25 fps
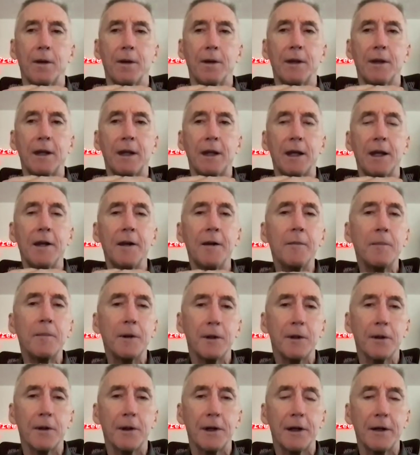
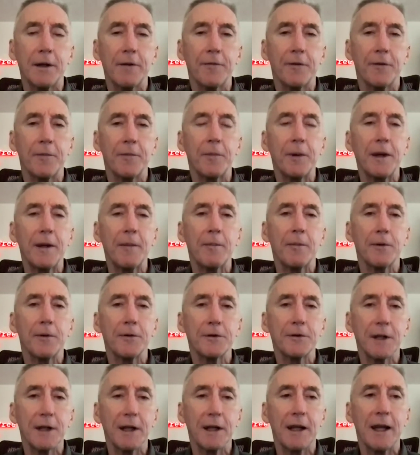inability for people
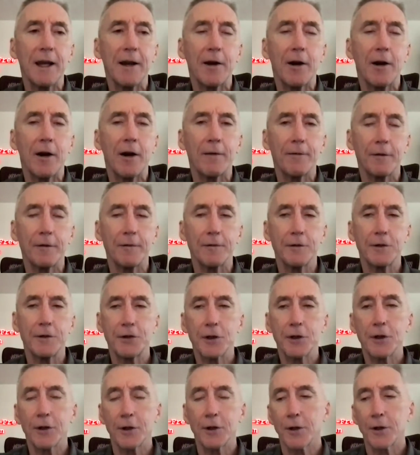to get off of
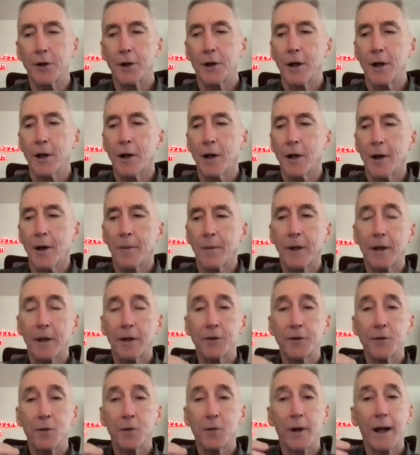sugar,
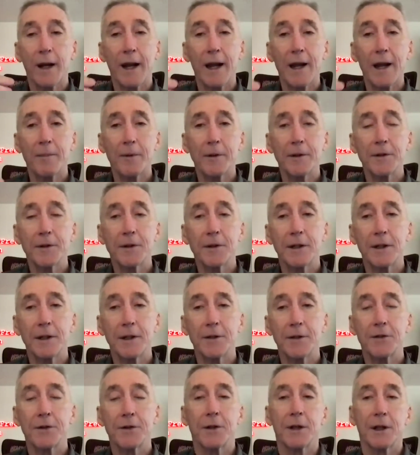because what happens
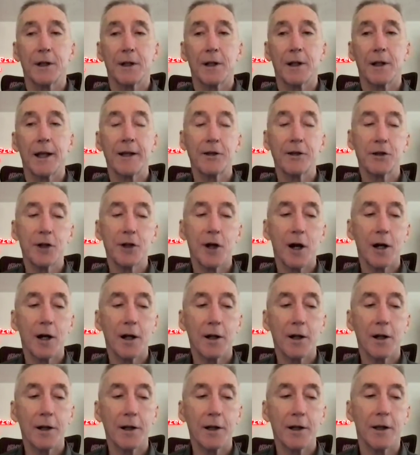is, like
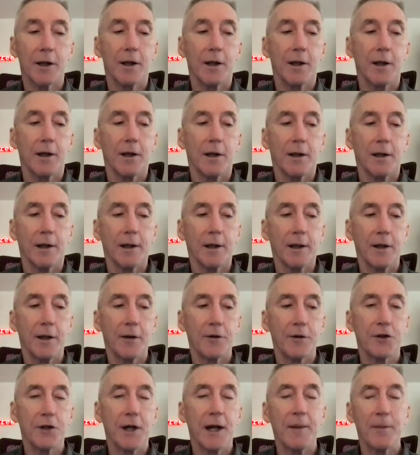chocolate,
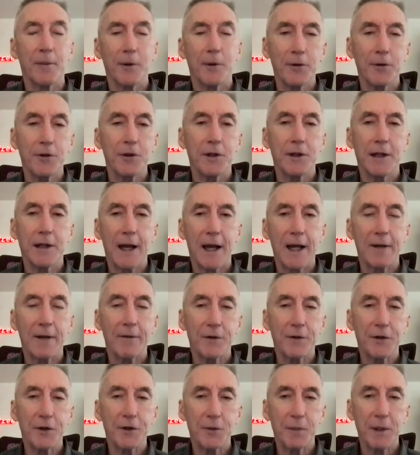John Belushi died of
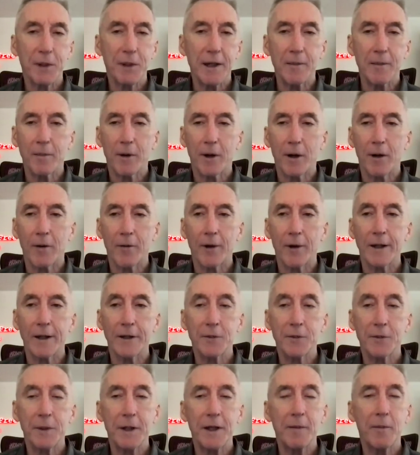a speedball, right? A
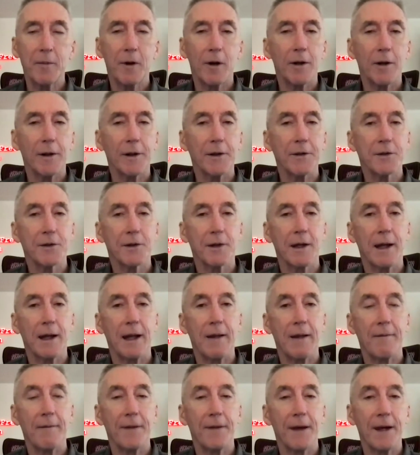speedball is
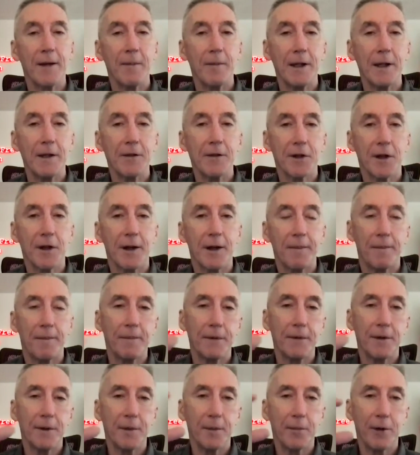amphetamines up,
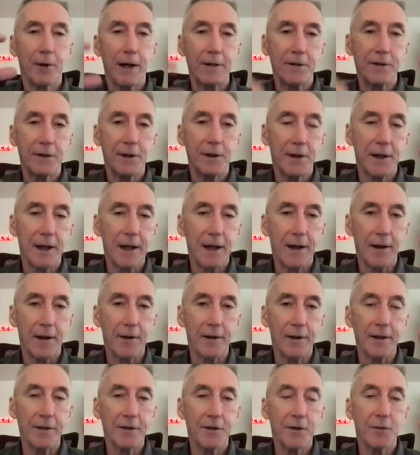depressant
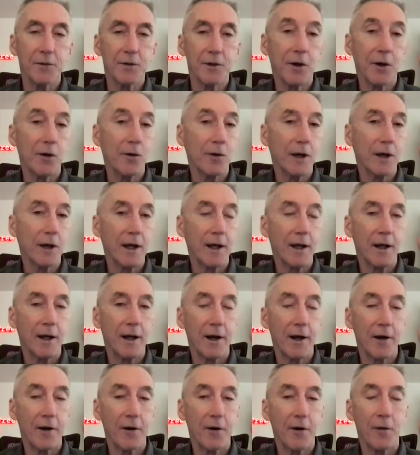down. His was cocaine and
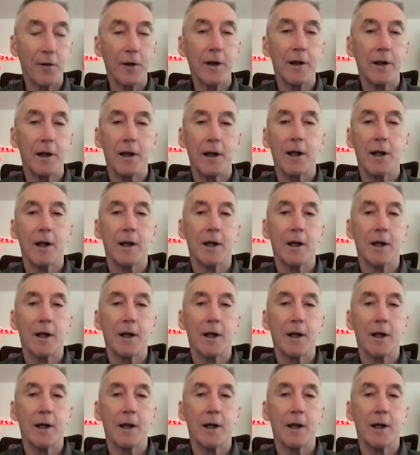heroin.